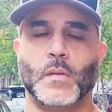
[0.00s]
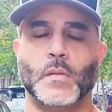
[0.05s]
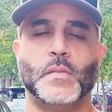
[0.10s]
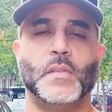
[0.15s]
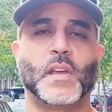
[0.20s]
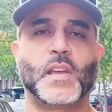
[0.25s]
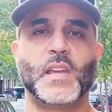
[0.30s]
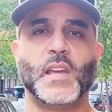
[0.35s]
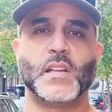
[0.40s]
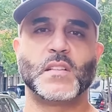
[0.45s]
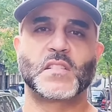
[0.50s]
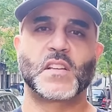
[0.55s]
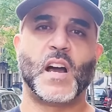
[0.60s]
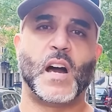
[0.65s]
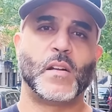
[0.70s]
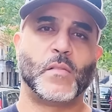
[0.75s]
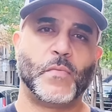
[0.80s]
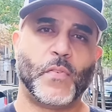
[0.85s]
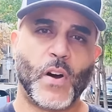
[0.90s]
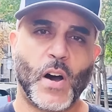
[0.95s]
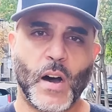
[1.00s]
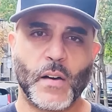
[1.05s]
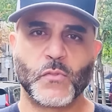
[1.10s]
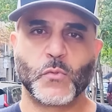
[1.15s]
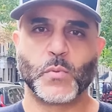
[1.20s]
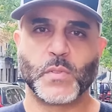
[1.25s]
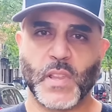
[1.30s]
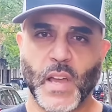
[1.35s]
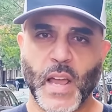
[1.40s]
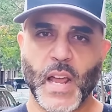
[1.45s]
The kids got involved
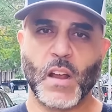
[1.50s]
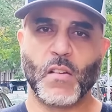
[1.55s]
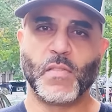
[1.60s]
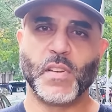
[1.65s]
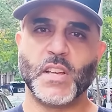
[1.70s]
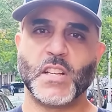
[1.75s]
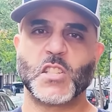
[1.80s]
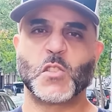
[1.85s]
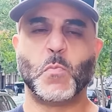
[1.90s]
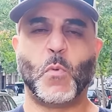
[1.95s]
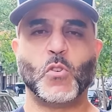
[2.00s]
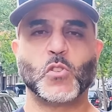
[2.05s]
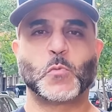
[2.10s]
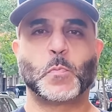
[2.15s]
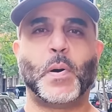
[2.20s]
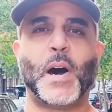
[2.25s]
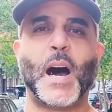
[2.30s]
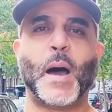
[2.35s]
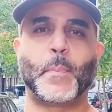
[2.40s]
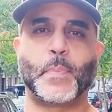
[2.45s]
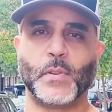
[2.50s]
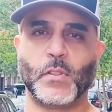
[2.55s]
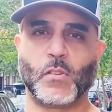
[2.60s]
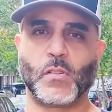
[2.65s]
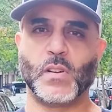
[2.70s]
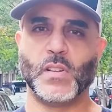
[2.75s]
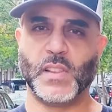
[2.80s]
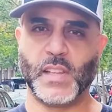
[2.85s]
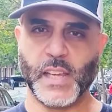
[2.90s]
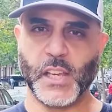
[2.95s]
with the area's most
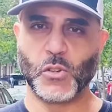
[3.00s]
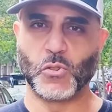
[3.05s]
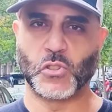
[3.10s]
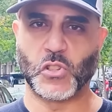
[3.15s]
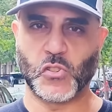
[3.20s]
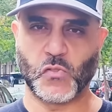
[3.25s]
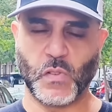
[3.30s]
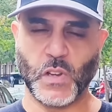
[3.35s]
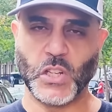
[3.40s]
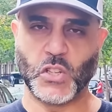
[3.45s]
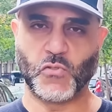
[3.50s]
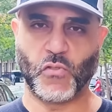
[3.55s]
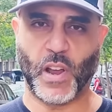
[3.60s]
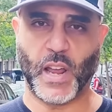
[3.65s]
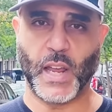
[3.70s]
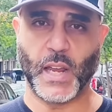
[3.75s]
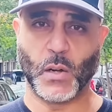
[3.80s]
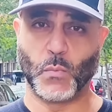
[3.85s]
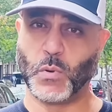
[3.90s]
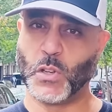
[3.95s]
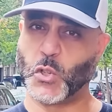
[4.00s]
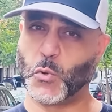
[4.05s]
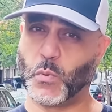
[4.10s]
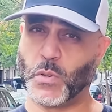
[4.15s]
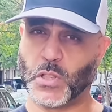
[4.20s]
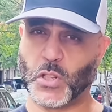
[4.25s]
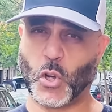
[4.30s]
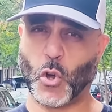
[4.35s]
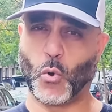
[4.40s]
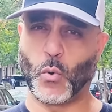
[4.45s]
popular illegal street trade, which
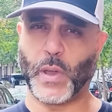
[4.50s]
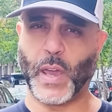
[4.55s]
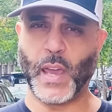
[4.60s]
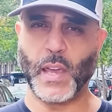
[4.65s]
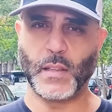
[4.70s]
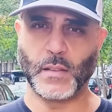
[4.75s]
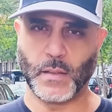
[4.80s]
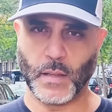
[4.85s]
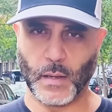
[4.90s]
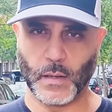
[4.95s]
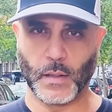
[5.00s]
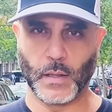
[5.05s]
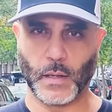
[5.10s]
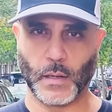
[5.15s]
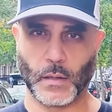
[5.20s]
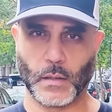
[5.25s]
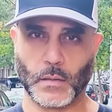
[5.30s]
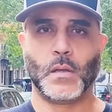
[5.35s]
was cocaine dealing.